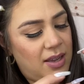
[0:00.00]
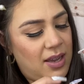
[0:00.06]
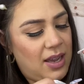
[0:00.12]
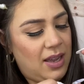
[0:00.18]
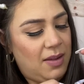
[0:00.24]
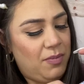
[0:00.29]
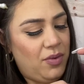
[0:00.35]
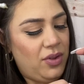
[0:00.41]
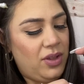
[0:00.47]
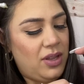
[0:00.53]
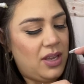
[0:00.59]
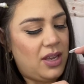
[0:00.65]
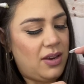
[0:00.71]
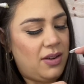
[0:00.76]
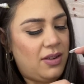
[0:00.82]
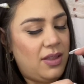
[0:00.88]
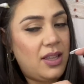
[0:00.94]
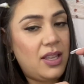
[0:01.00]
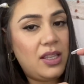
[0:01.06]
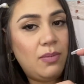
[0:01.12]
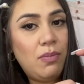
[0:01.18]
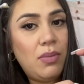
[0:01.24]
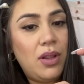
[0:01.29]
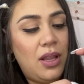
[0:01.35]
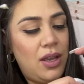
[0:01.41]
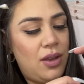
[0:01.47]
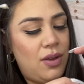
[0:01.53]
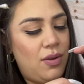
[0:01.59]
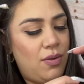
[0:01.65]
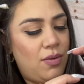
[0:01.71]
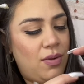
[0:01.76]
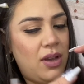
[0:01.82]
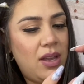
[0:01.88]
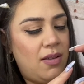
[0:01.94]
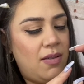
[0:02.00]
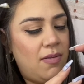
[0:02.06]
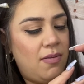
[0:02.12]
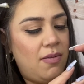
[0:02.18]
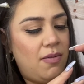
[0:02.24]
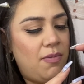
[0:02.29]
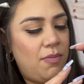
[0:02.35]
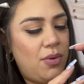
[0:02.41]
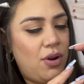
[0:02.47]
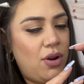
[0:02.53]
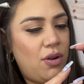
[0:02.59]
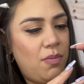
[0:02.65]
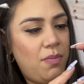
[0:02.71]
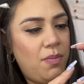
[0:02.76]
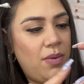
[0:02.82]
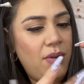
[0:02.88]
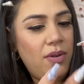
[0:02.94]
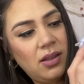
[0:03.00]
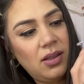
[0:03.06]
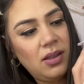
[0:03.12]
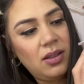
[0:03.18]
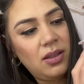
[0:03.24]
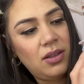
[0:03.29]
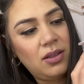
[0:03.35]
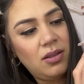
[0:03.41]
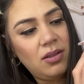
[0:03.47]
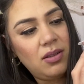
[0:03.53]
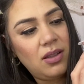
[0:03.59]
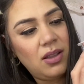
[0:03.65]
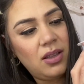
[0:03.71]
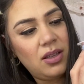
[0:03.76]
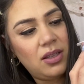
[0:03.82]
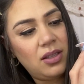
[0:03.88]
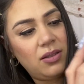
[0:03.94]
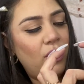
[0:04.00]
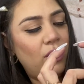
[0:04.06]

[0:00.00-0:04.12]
I'm really hearing this blue. Purple, let's do this.